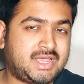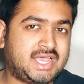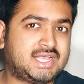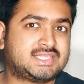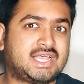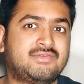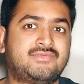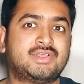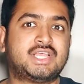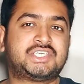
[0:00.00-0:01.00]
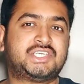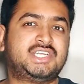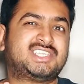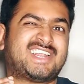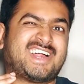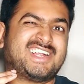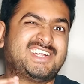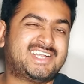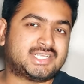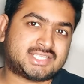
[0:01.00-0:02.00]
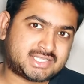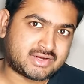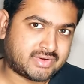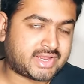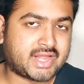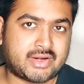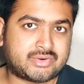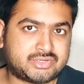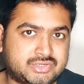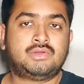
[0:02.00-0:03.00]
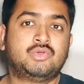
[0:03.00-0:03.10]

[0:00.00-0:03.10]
as I feel like she's an unnecessary character.